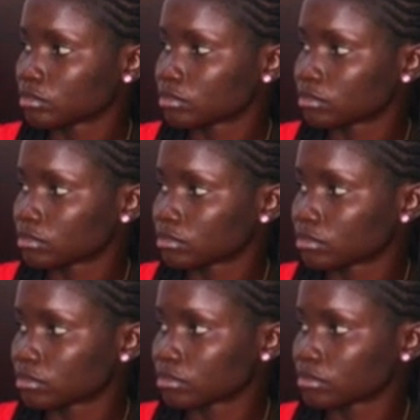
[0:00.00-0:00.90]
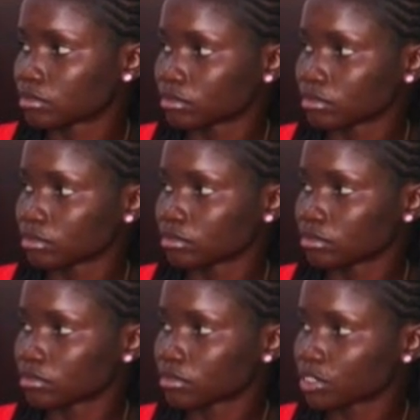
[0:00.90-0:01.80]

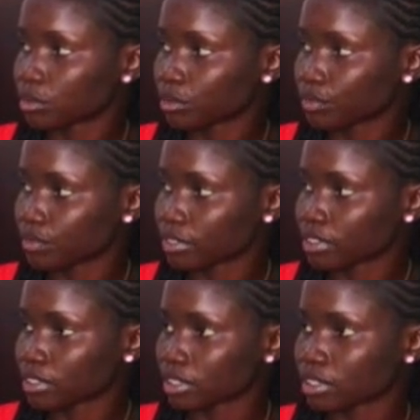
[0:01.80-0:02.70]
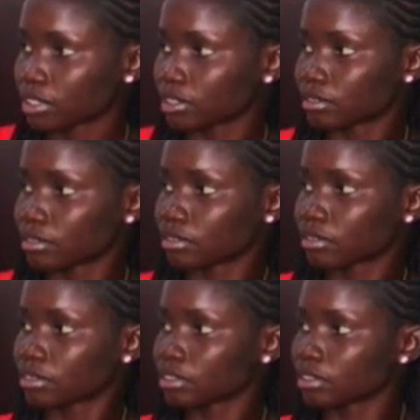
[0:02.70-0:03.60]

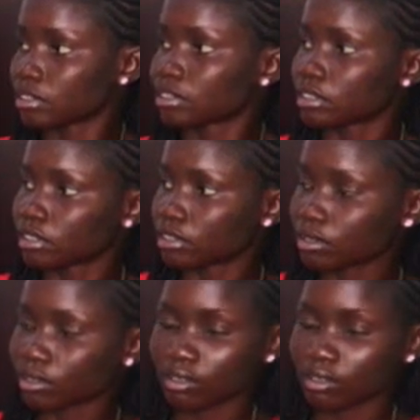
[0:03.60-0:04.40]
This person isn't speaking.